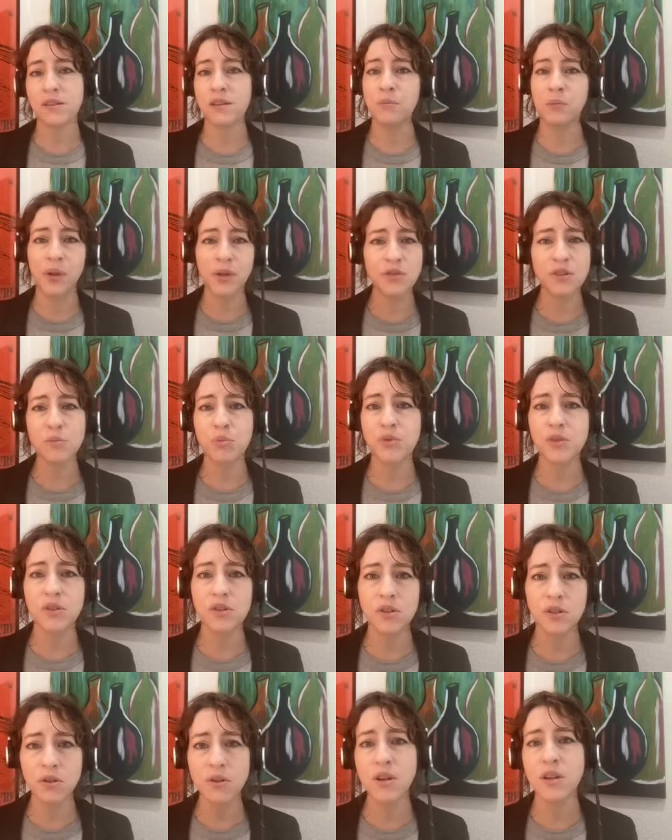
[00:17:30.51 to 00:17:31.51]
in multiple
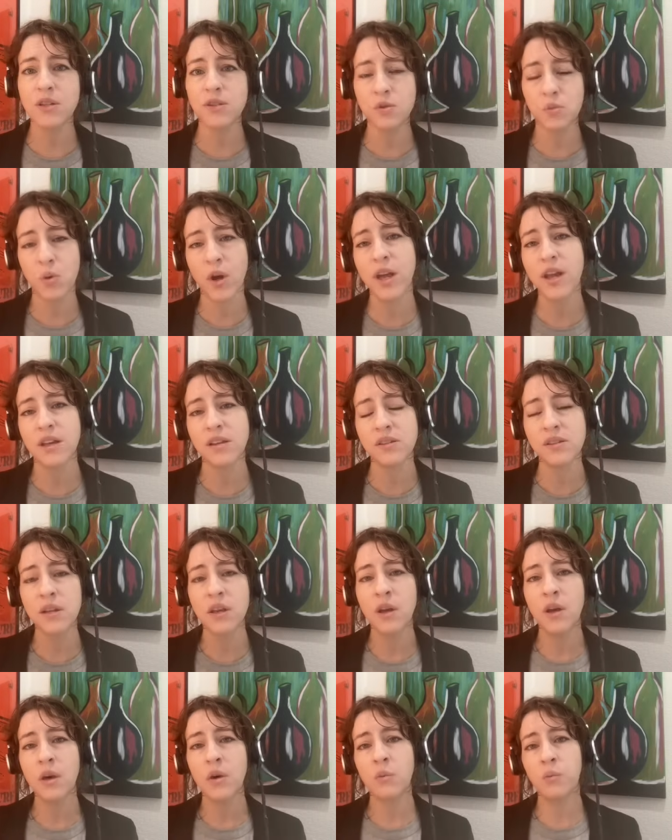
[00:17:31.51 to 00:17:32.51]
serious ways
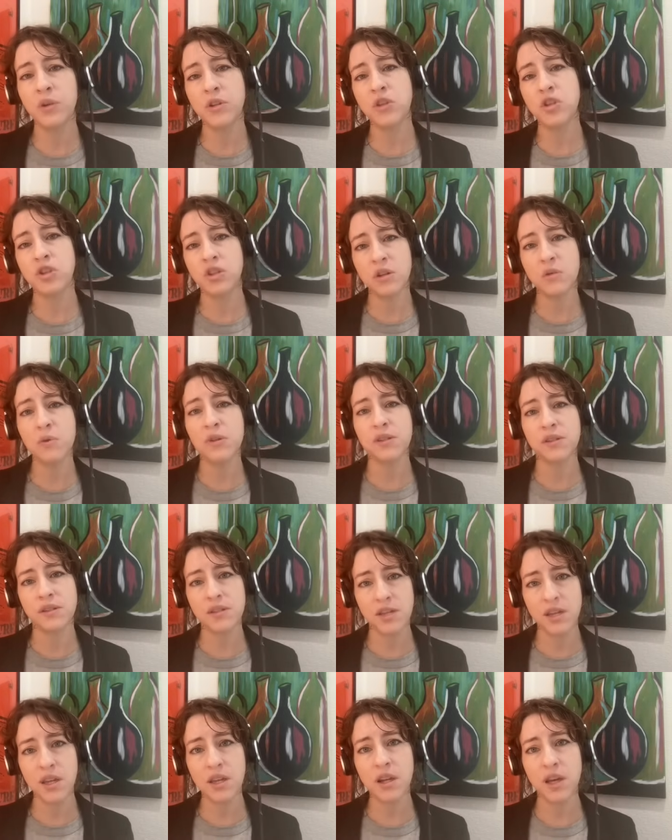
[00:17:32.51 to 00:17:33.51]
when she was a
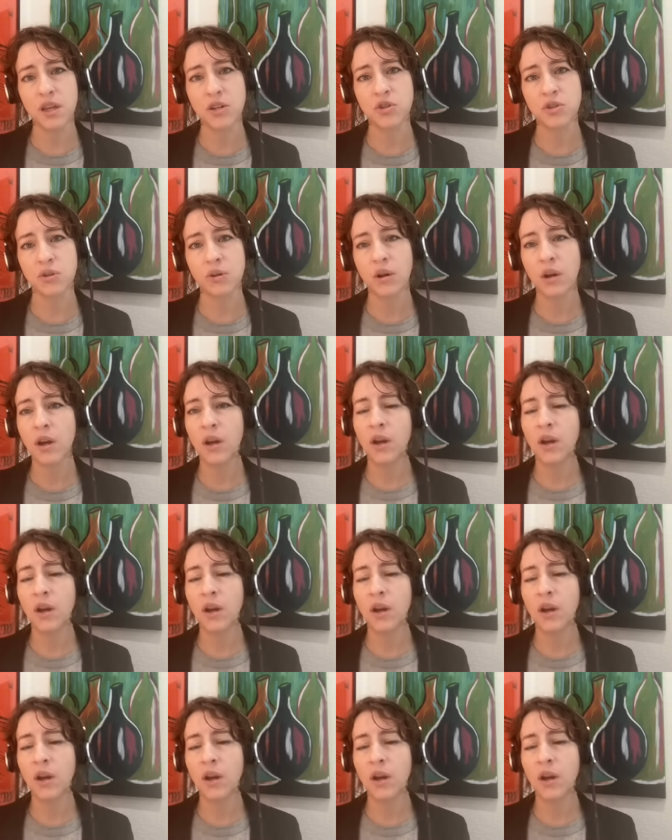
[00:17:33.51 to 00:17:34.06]
teenager.